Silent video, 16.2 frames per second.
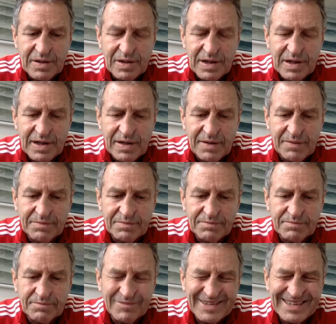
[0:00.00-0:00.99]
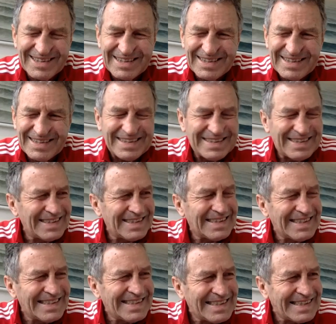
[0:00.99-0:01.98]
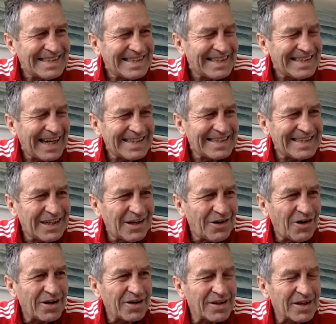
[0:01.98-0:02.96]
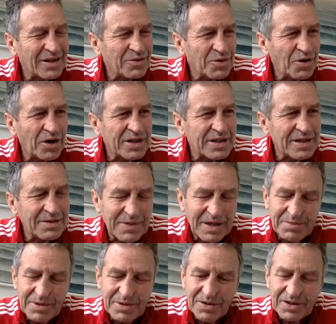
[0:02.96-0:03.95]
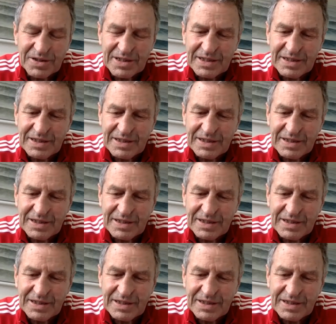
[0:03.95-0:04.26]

in 89, I think, or 90, maybe 90.